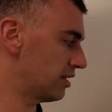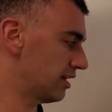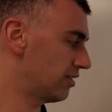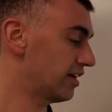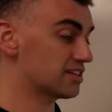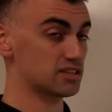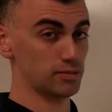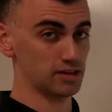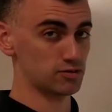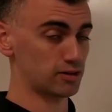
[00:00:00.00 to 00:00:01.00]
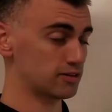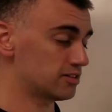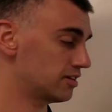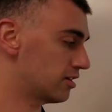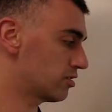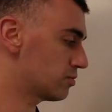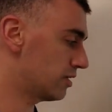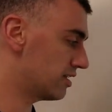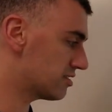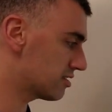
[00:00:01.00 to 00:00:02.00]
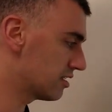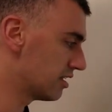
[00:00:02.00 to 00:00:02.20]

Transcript: and that's the mass rounded to the hundredths place.